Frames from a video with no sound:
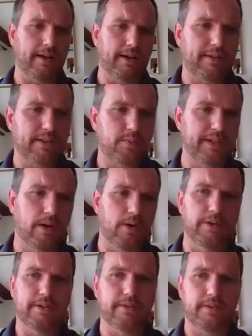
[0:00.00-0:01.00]
and because we know
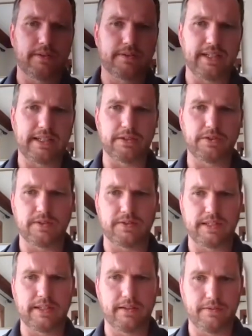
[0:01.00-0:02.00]
what technicians
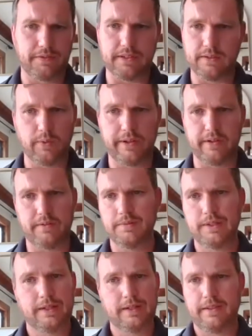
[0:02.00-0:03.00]
need in the field, whether